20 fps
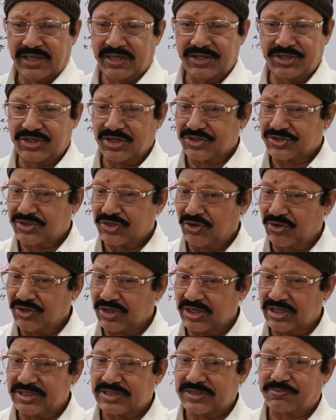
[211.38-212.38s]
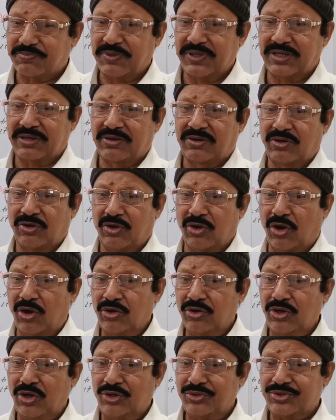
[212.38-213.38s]
he does not speak
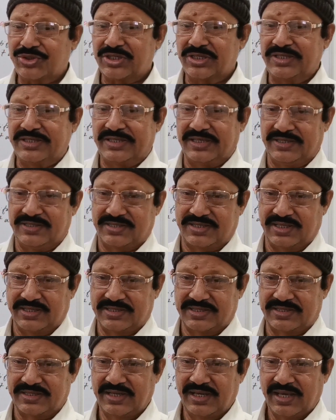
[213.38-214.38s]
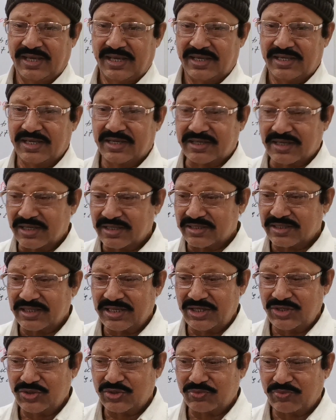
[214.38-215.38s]
long sentences. He
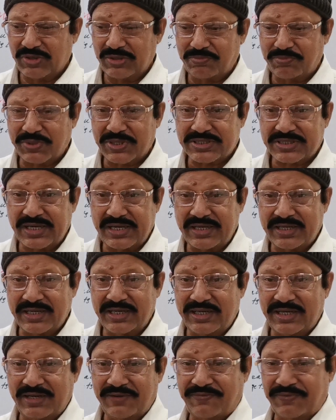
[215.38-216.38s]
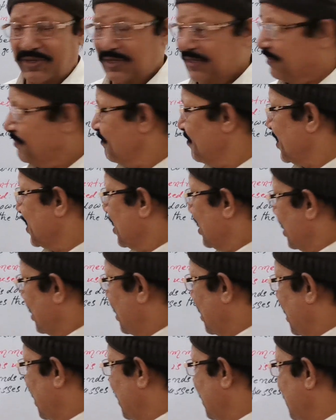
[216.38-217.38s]
continues with present indefinite,
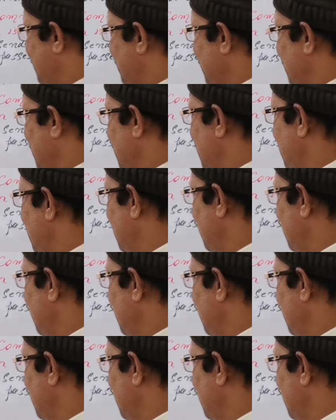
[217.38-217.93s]
like